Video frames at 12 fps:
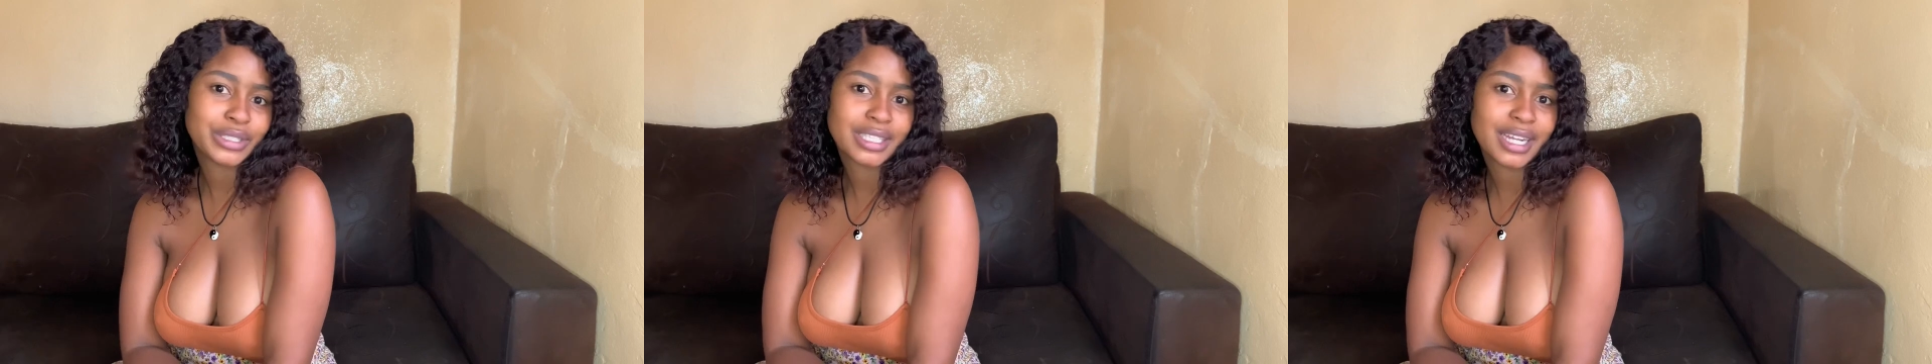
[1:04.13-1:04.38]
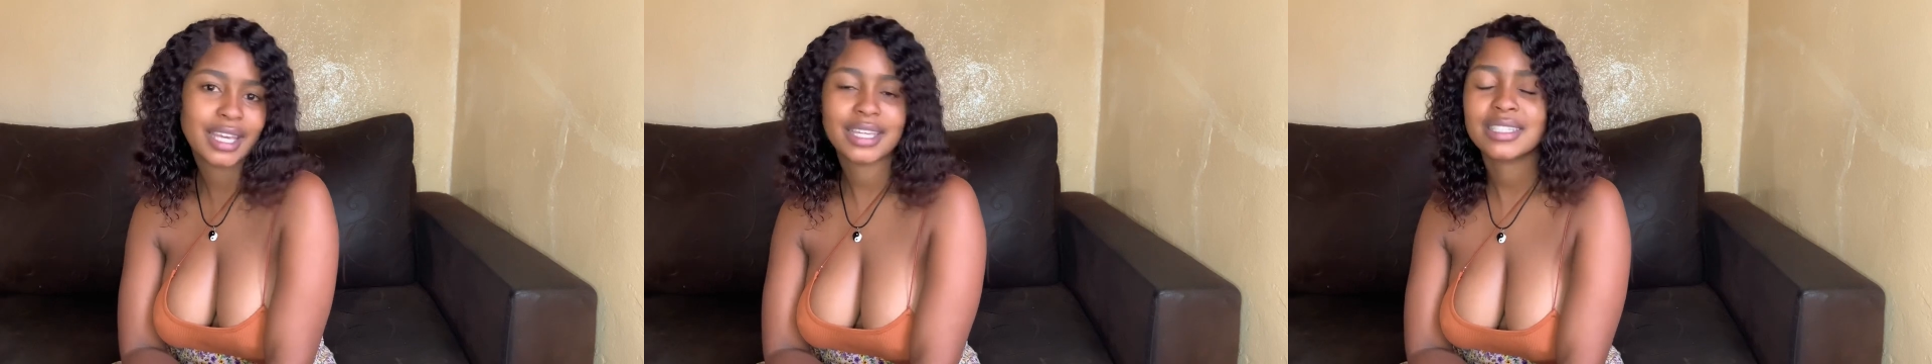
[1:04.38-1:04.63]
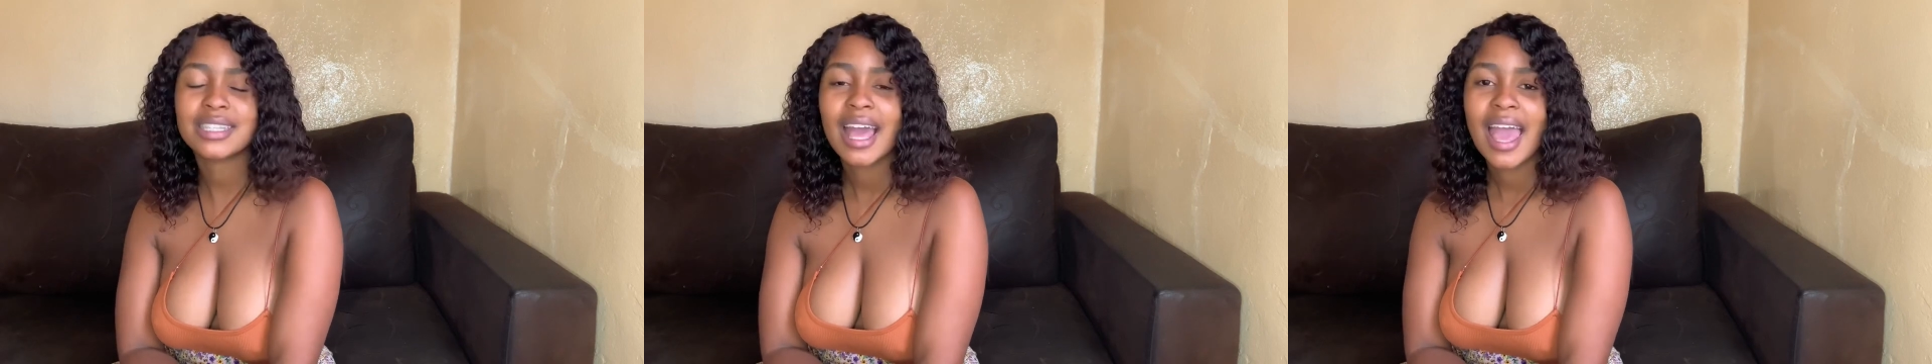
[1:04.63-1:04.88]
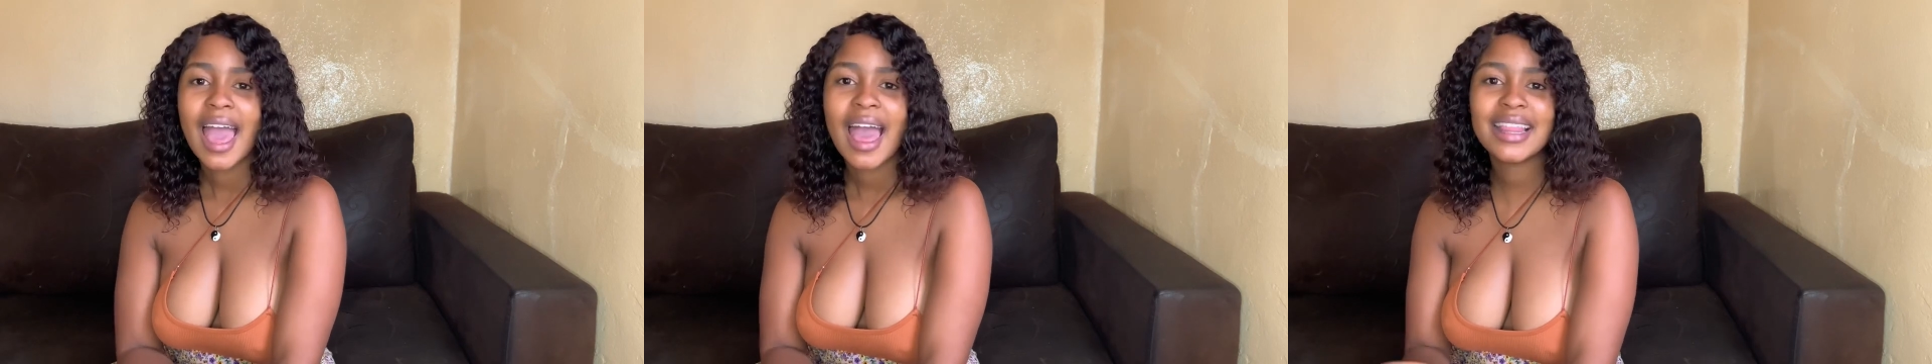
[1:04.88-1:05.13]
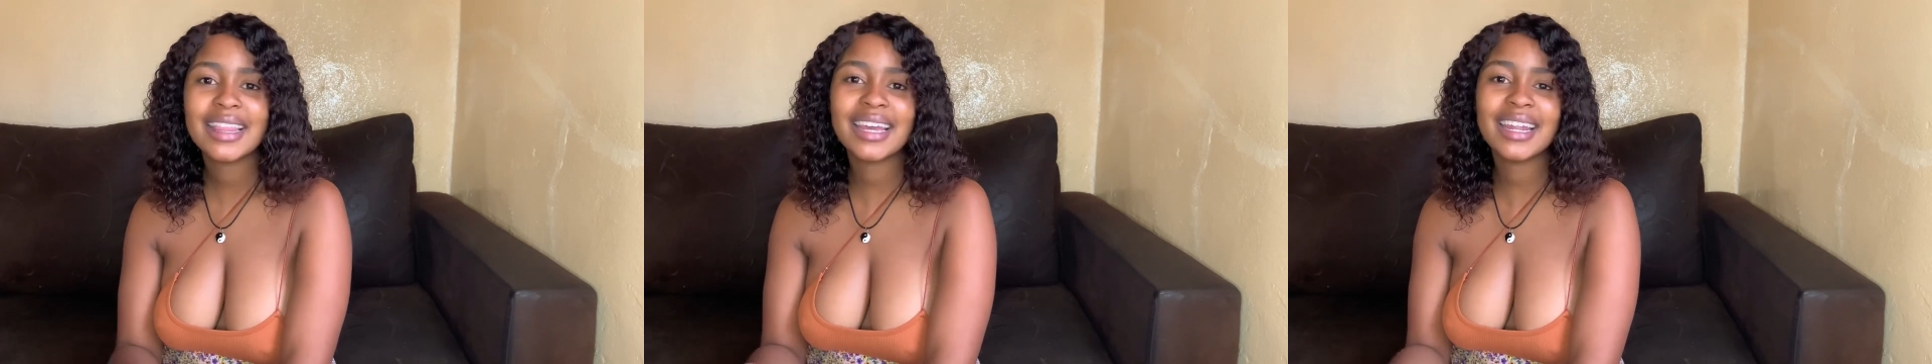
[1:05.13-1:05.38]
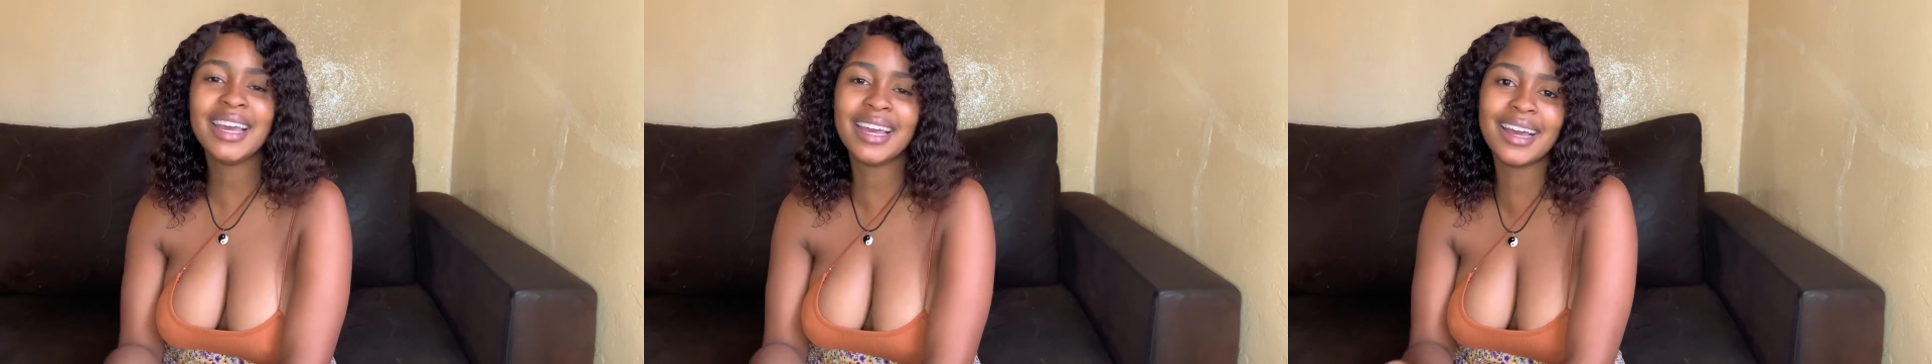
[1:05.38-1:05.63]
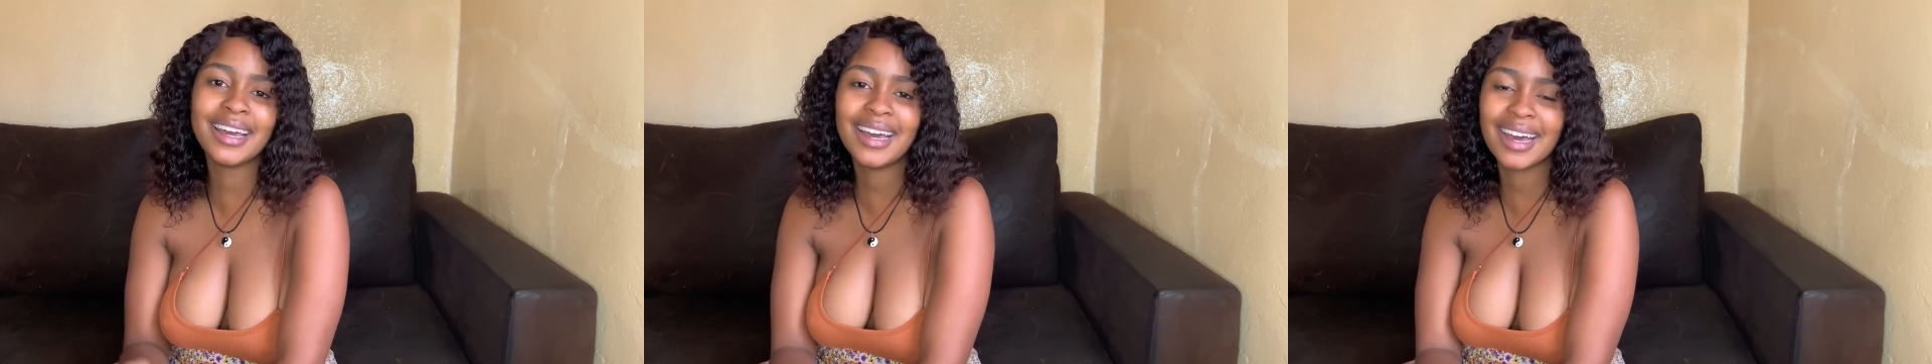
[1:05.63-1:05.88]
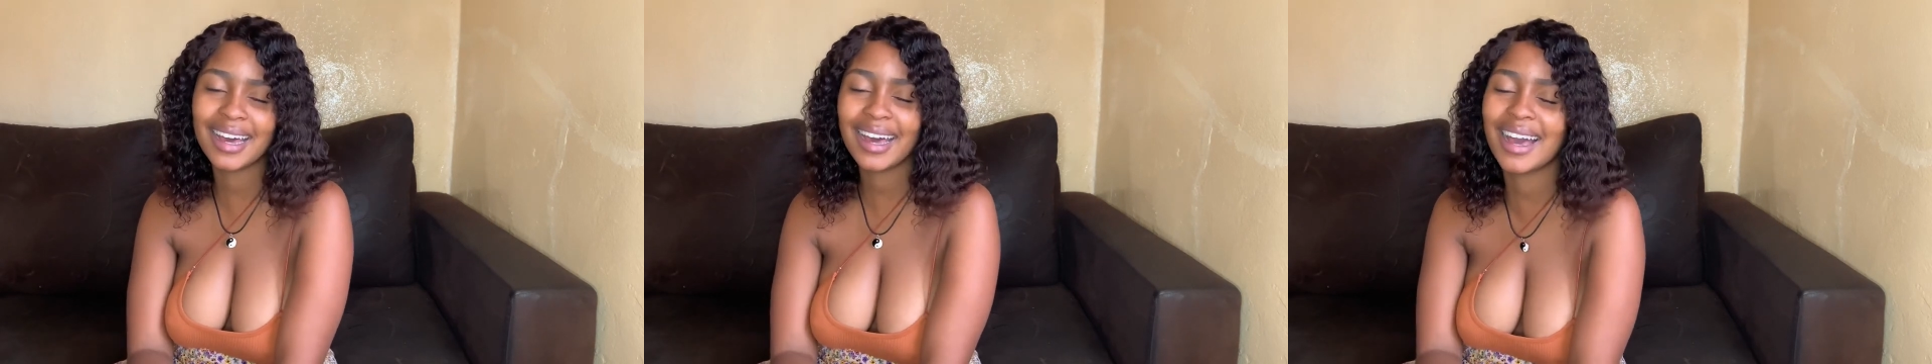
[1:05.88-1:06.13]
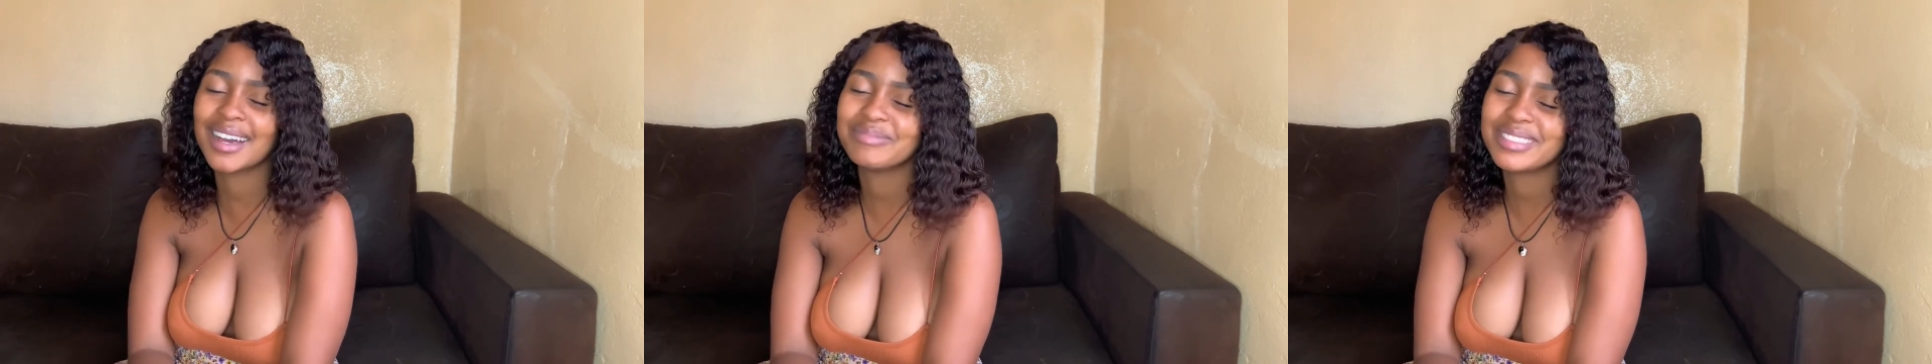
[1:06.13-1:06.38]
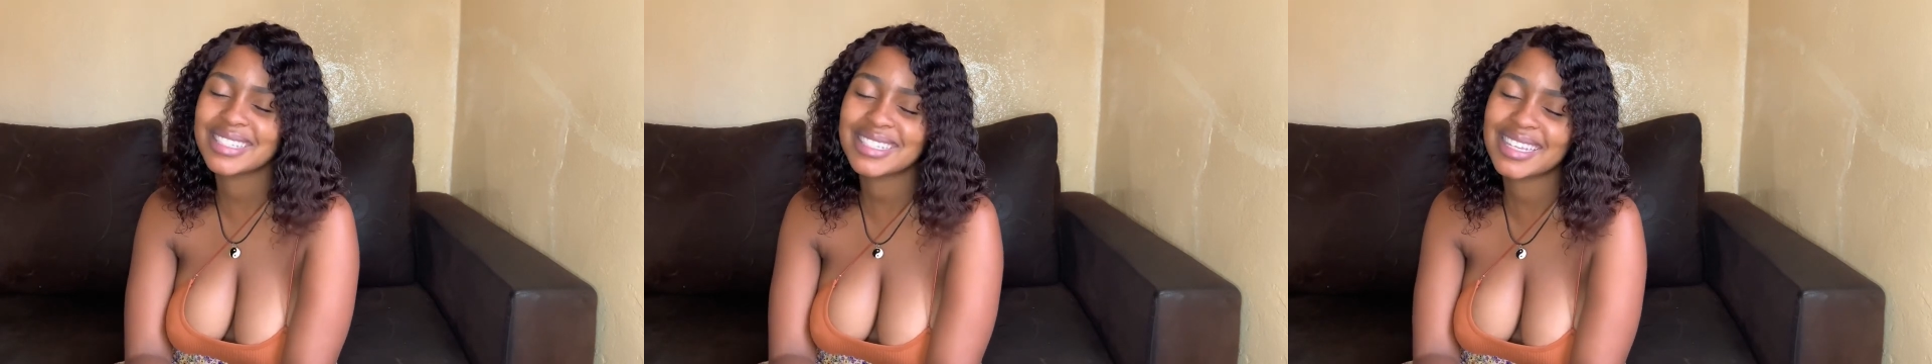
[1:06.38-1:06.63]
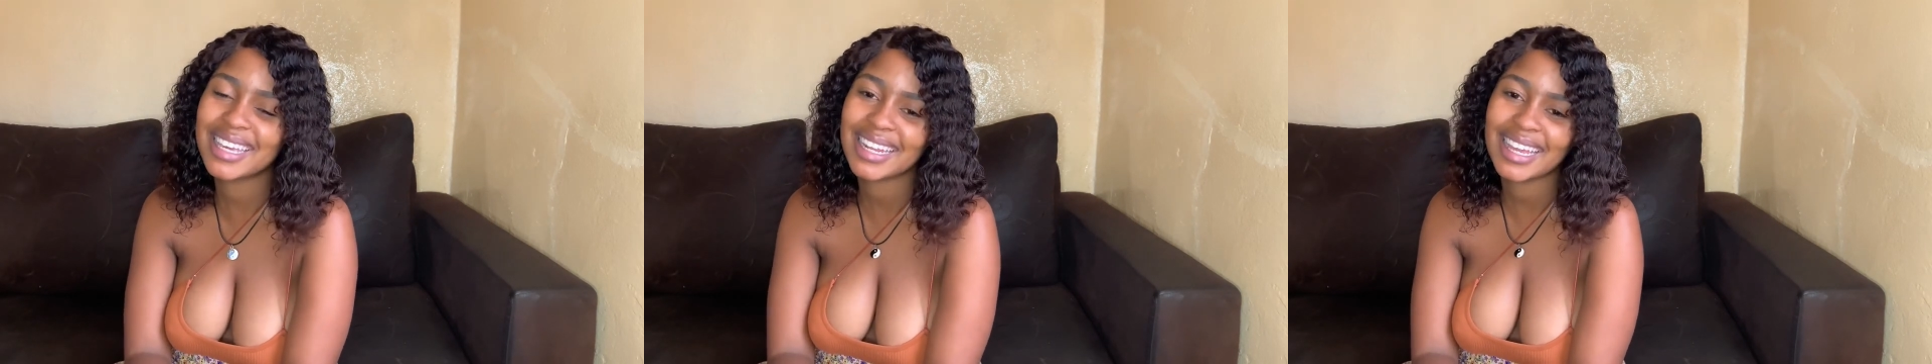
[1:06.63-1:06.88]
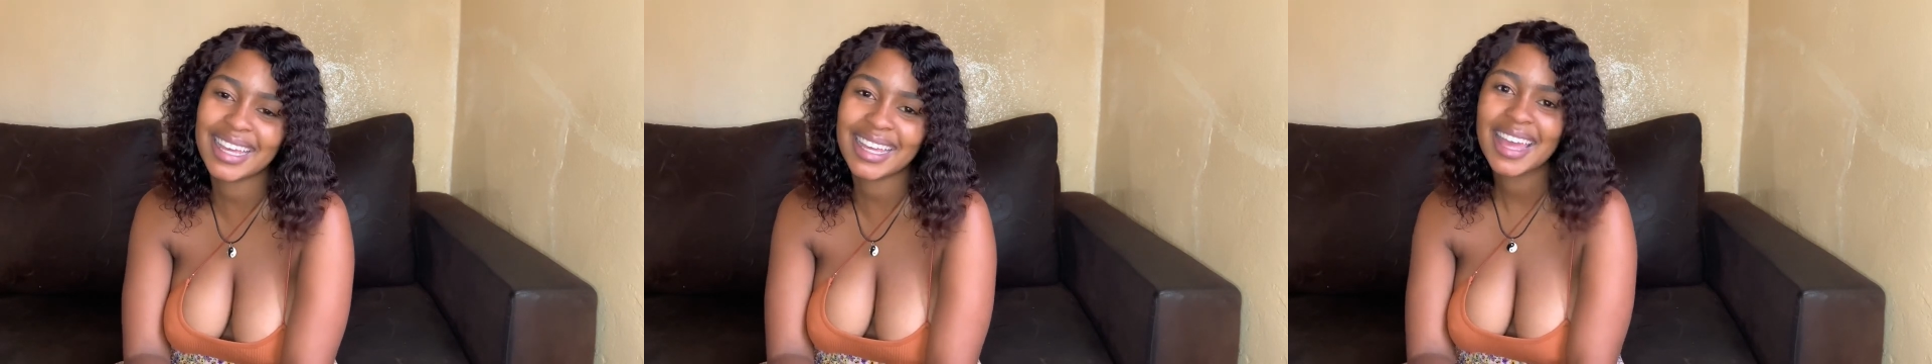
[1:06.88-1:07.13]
I guess. And then I'm just kidding.